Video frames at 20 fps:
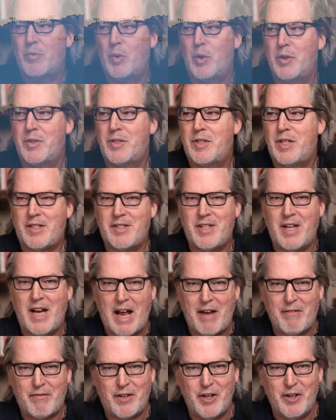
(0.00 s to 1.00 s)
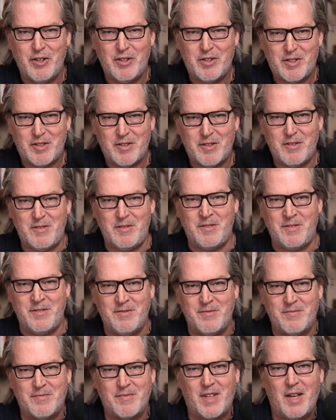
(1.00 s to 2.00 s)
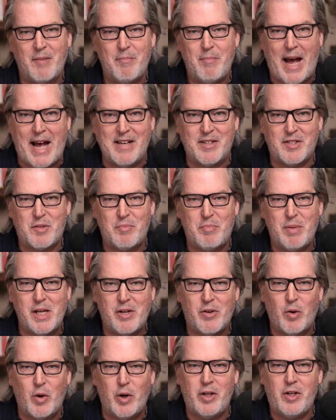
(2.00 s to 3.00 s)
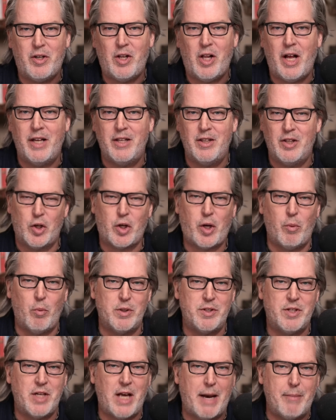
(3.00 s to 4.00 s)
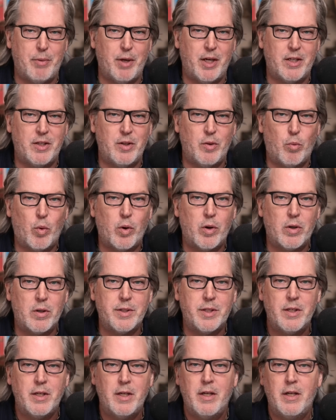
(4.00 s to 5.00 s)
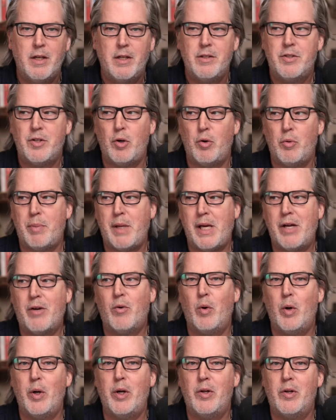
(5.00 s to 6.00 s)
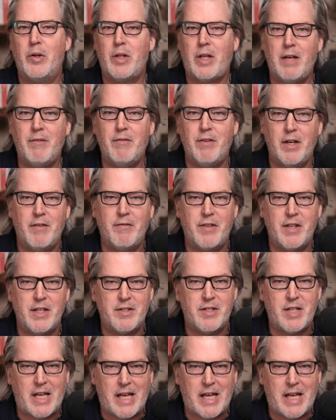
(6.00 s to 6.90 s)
we're 6.5 years past peak oil, and look at what's happening in the world. So peak oil, even if this